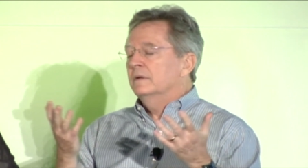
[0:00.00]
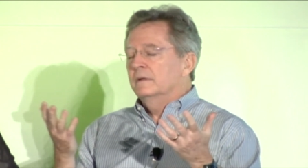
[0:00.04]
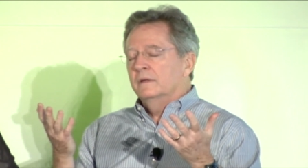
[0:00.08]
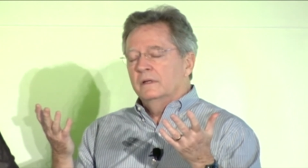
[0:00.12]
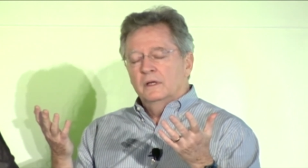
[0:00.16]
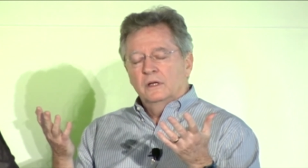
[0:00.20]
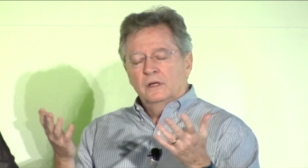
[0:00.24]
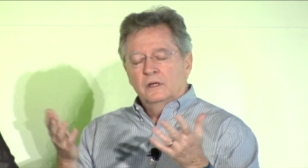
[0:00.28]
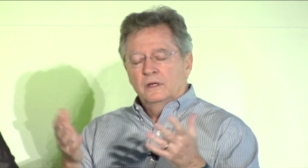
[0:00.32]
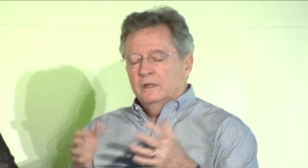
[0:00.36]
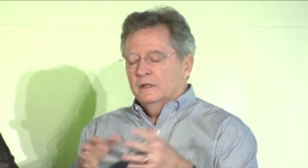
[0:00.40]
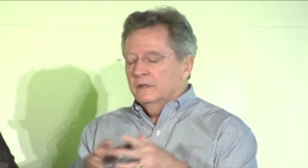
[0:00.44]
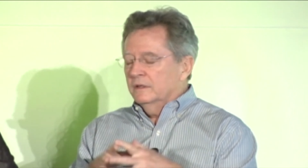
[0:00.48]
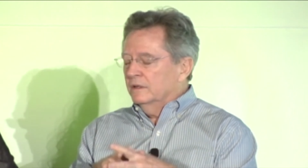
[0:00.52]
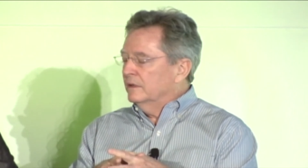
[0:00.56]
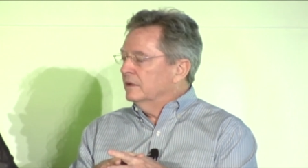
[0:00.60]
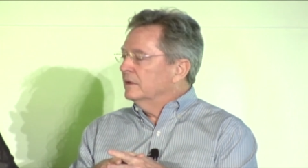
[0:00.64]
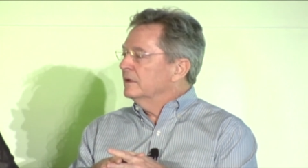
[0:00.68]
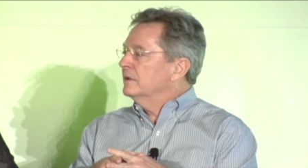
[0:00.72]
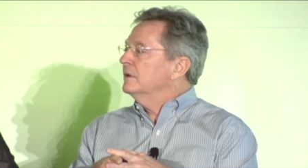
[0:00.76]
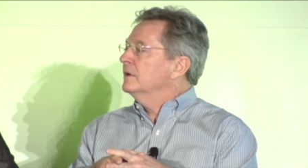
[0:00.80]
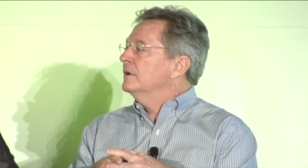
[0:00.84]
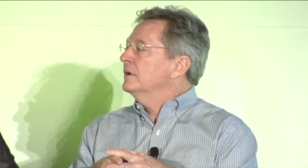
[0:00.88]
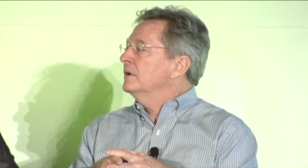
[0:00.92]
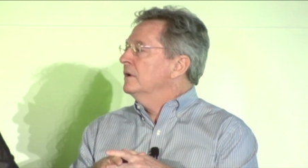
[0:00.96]
or is
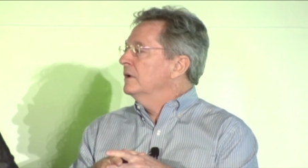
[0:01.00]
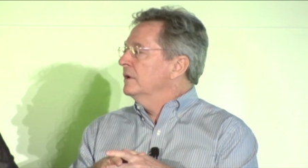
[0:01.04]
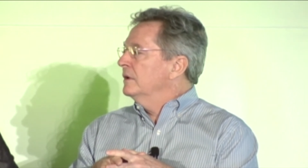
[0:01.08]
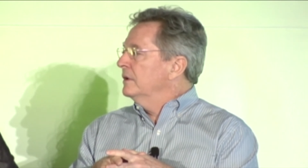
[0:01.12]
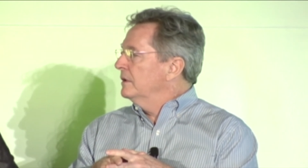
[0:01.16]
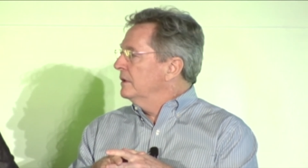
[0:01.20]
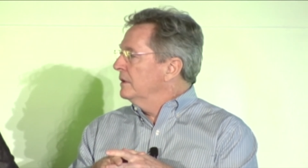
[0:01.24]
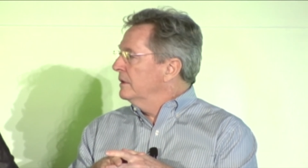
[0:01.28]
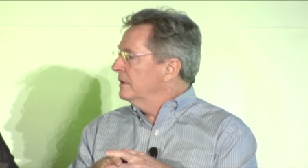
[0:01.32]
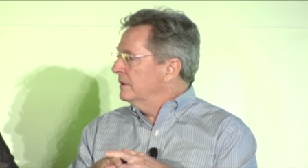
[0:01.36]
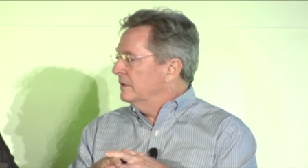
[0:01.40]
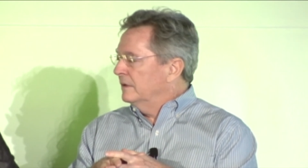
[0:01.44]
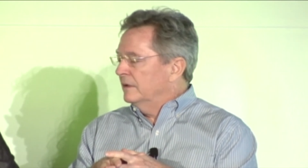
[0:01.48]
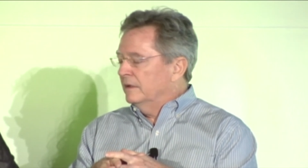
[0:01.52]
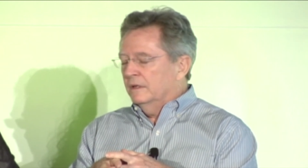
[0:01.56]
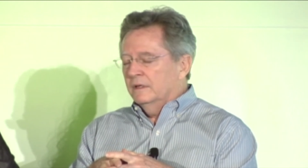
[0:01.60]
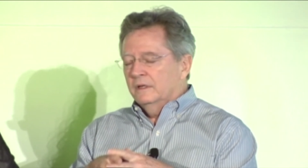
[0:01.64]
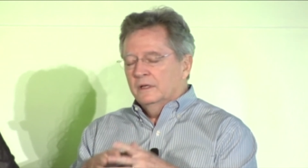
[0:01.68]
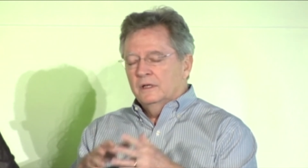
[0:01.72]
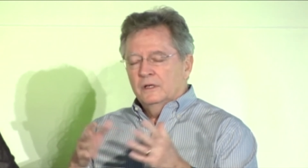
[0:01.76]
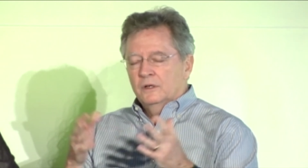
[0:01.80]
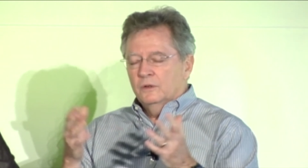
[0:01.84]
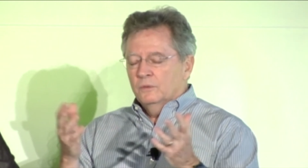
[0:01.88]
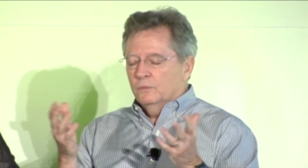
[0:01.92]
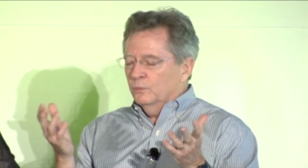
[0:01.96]
on the
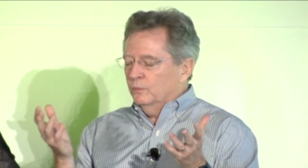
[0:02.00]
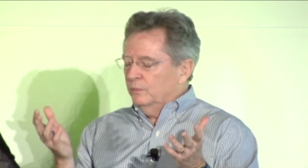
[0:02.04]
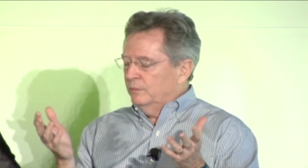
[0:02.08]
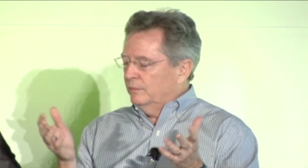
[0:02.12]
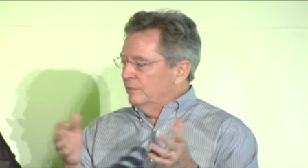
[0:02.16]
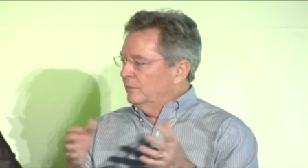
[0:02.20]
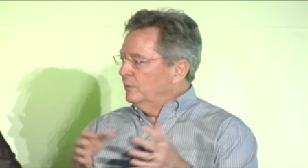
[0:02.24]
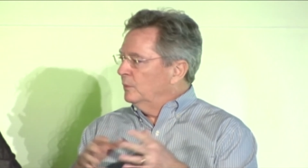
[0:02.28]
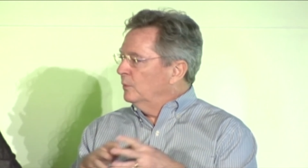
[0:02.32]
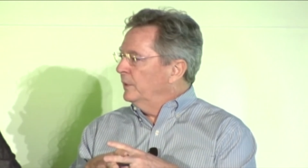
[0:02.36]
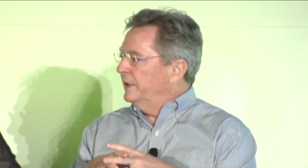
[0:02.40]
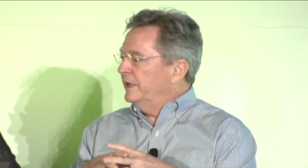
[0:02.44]
spectrum? I mean...